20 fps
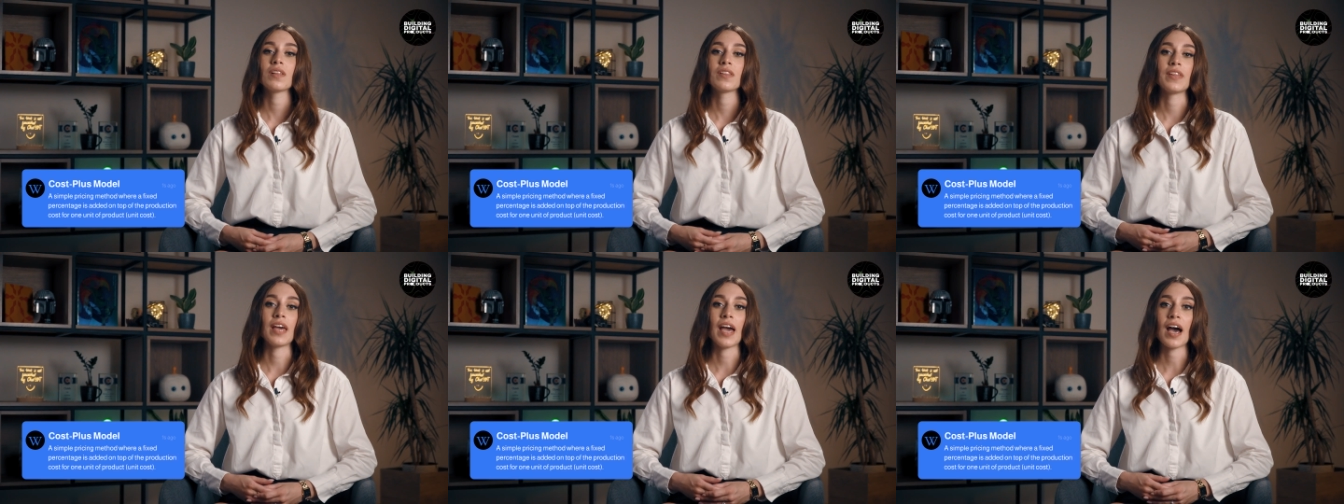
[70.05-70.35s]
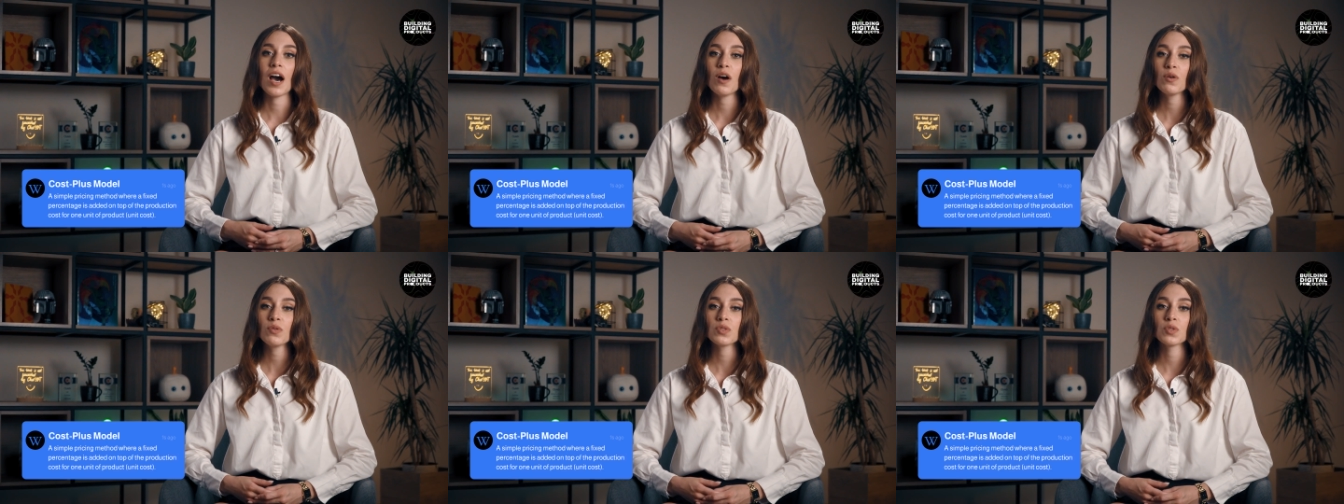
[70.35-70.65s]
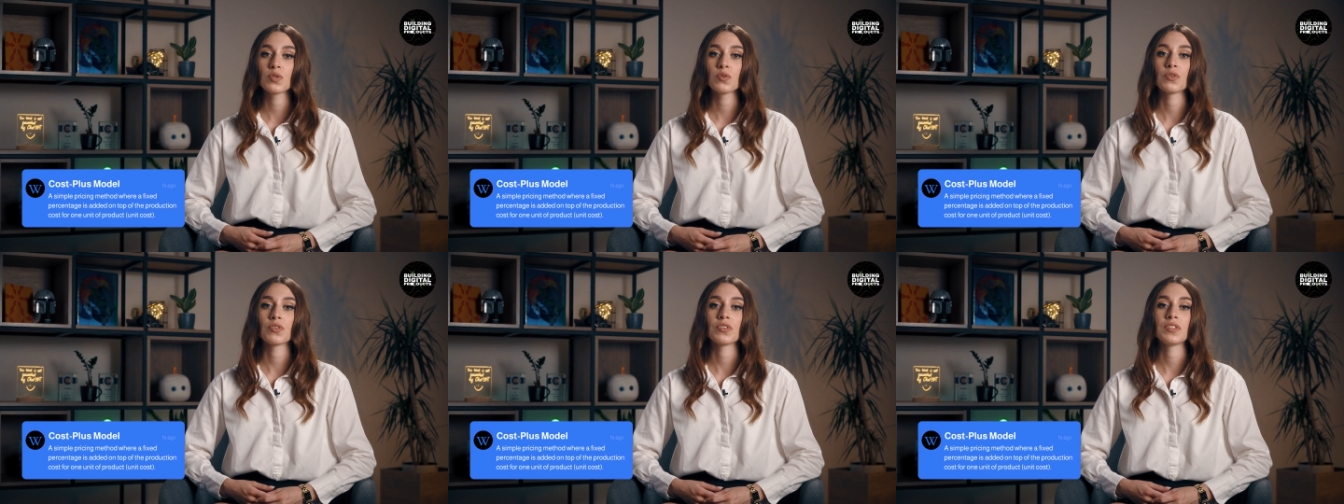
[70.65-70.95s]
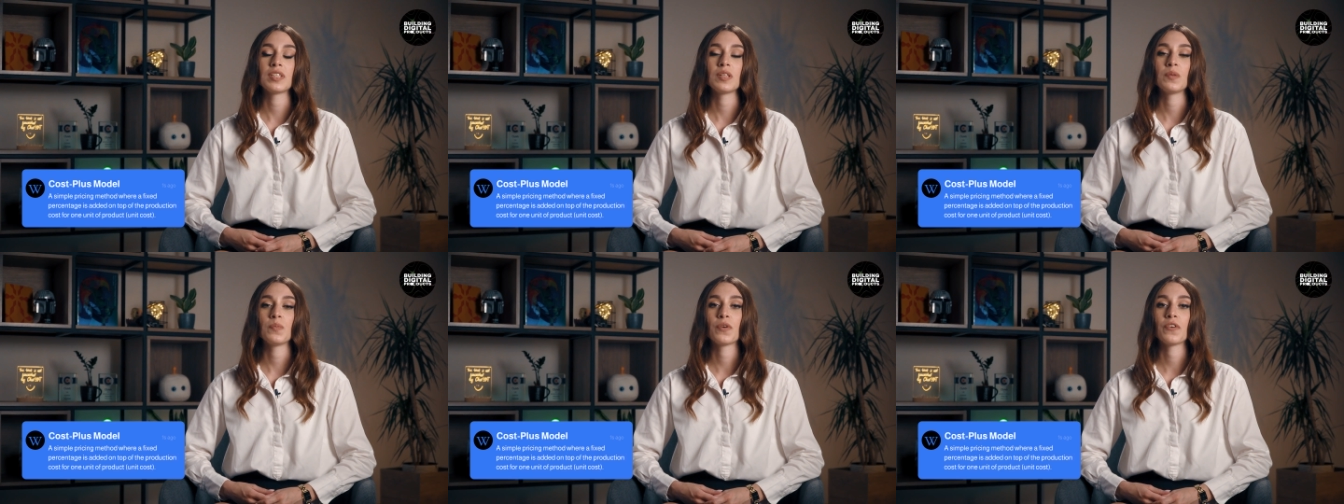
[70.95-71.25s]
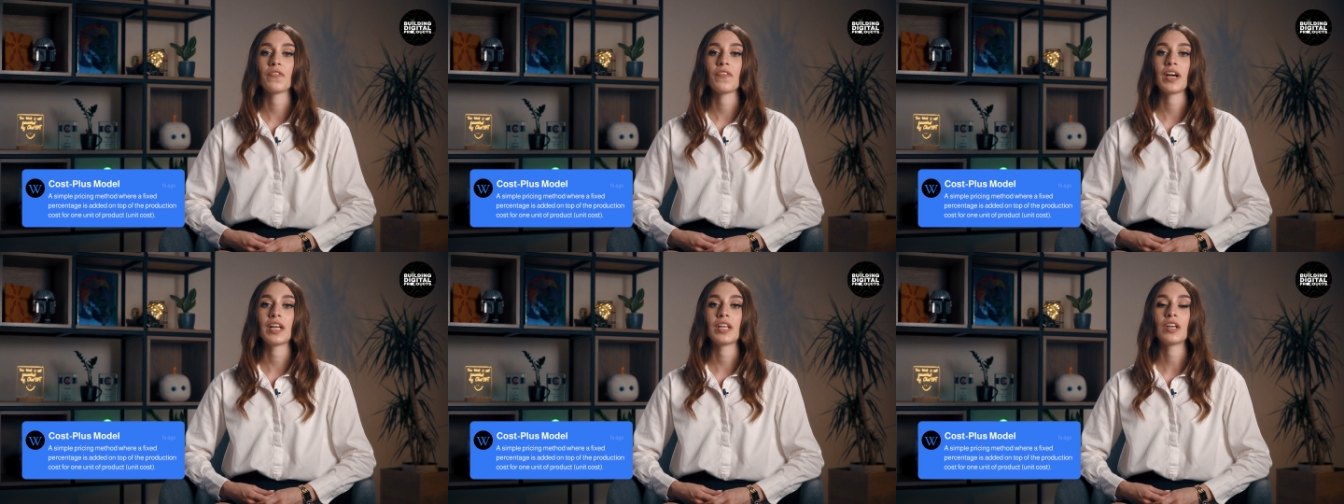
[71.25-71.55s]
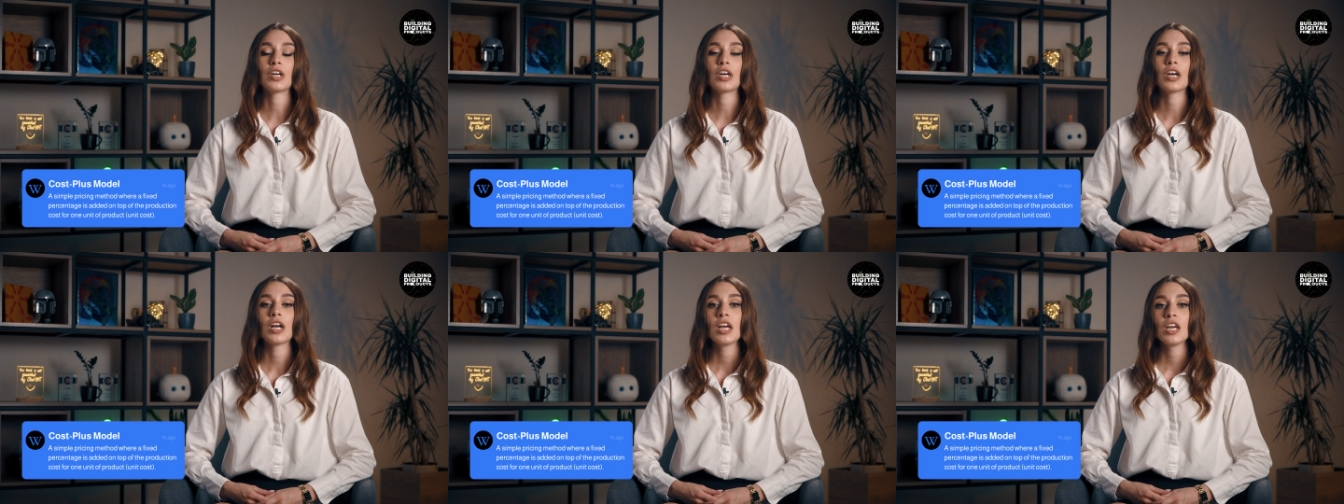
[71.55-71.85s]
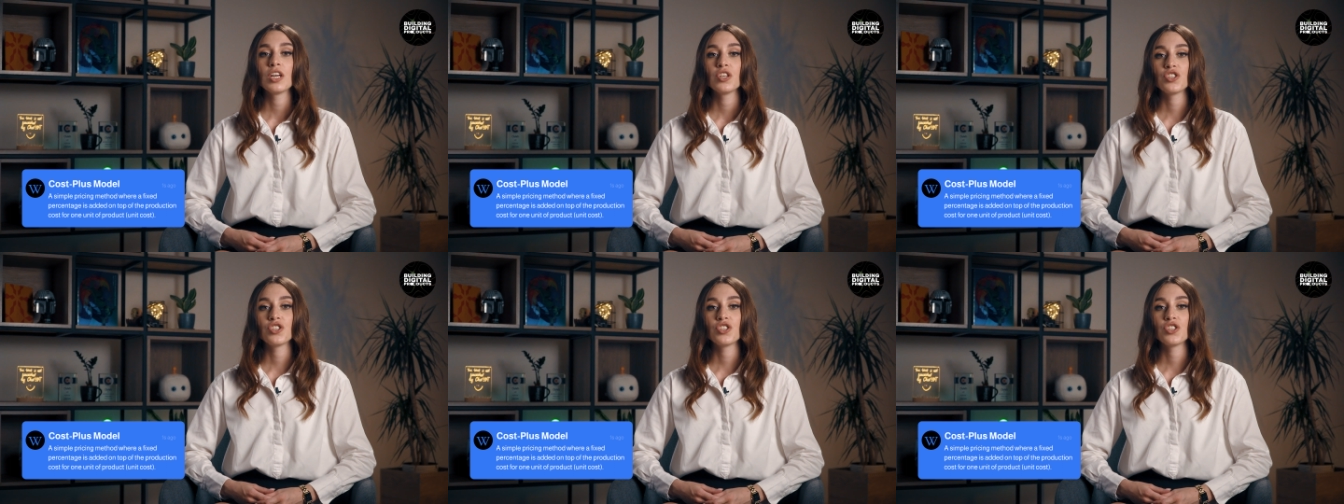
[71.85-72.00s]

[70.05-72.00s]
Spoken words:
the outsourcing provider